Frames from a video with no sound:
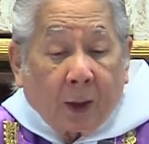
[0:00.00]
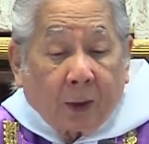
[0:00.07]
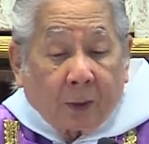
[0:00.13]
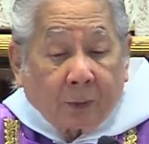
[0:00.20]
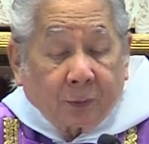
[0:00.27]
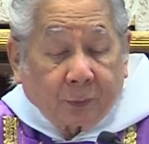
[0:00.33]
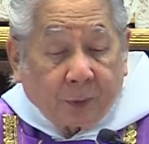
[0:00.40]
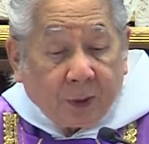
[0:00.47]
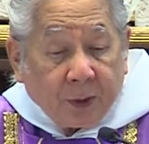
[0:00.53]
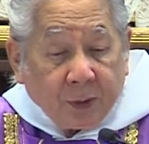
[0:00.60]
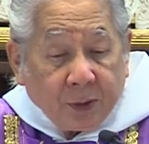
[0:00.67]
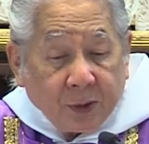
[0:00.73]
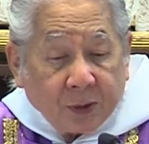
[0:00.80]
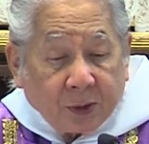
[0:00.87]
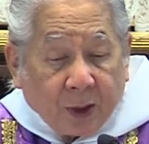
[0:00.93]
And the
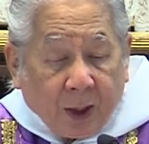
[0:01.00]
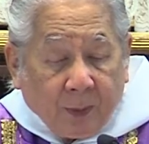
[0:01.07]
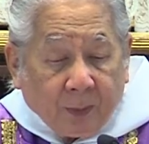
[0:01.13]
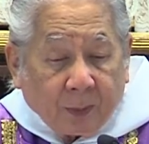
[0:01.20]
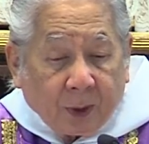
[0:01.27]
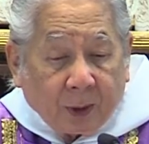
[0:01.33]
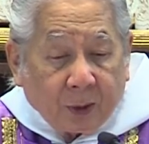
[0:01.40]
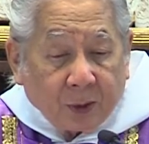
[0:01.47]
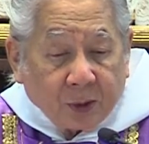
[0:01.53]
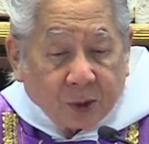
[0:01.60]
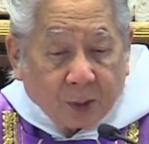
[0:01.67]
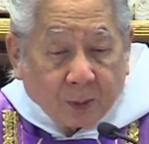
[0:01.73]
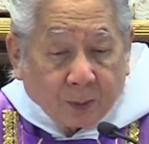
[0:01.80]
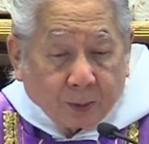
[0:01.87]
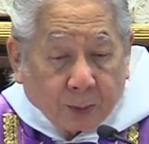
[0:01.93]
first step that
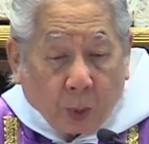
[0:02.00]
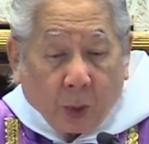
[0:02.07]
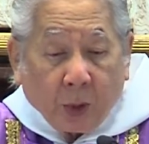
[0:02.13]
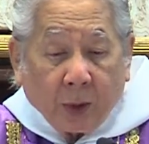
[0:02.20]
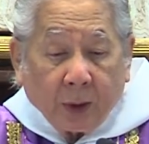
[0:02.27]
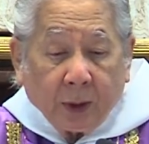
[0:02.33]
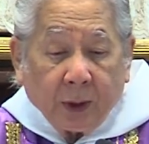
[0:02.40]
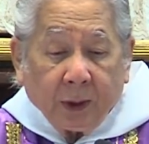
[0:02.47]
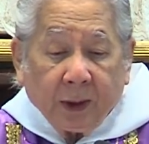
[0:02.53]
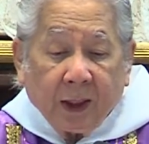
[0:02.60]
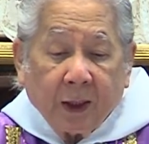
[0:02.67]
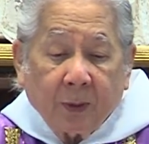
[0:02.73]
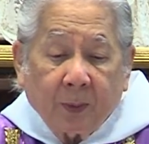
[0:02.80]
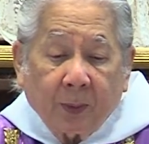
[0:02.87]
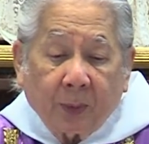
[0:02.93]
is important
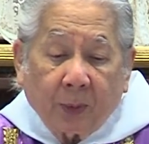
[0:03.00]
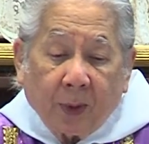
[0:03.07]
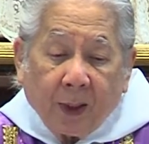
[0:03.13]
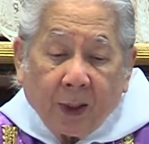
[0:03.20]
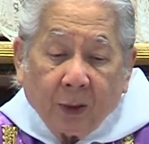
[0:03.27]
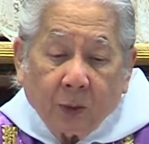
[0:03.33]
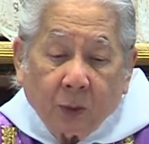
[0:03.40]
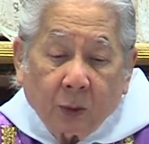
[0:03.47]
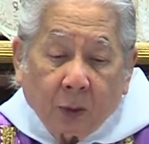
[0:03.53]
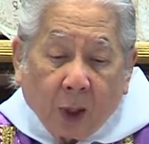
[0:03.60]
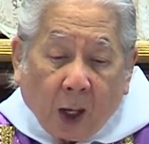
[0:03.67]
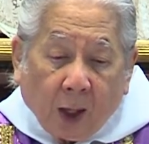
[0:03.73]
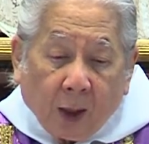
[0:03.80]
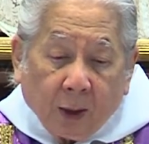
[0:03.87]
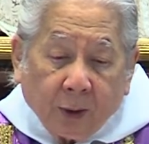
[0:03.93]
in praying to
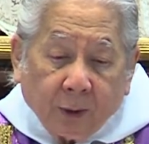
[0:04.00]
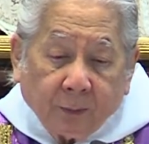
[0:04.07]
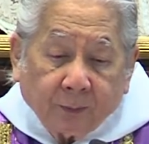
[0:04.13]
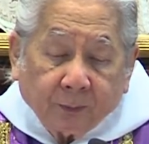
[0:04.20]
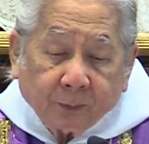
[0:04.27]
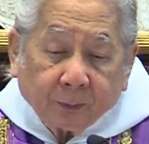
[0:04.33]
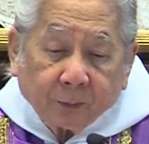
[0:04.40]
God